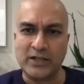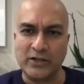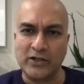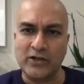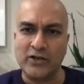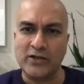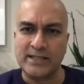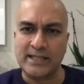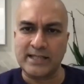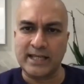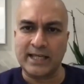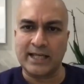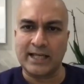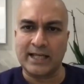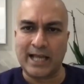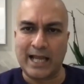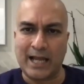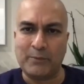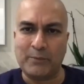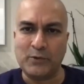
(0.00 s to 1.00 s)
using
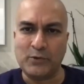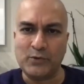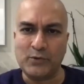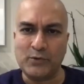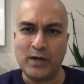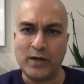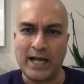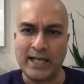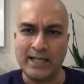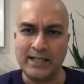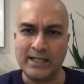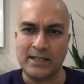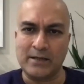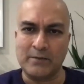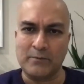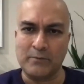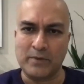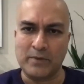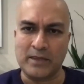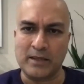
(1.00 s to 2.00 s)
Apple and
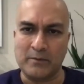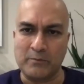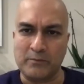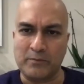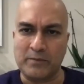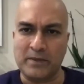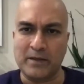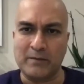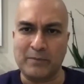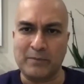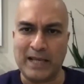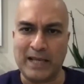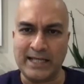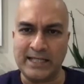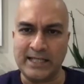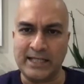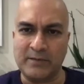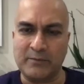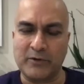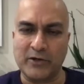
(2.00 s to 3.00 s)
the, the, the
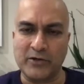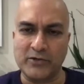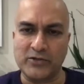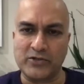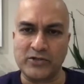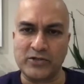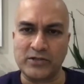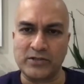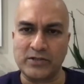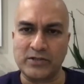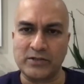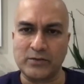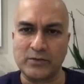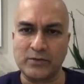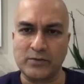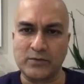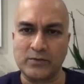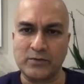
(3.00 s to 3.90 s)
blended approach? They're